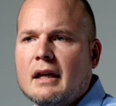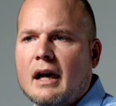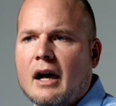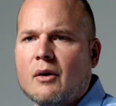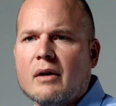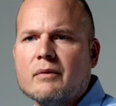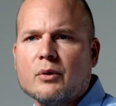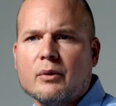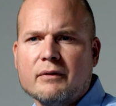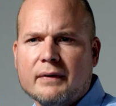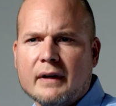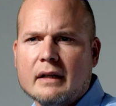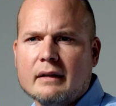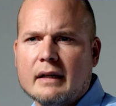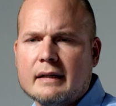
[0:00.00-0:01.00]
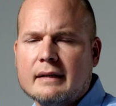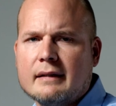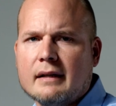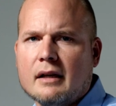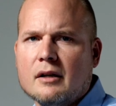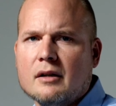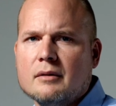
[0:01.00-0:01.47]
However, we found
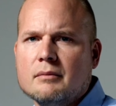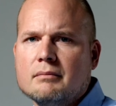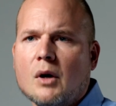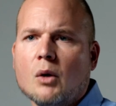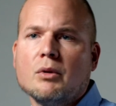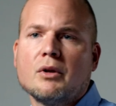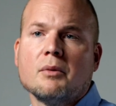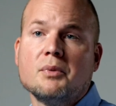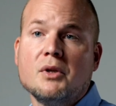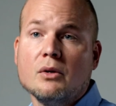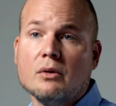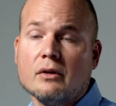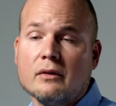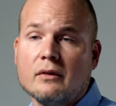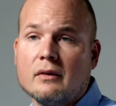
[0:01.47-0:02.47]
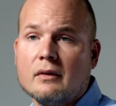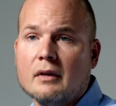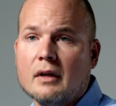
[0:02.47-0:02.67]
that mobile computers,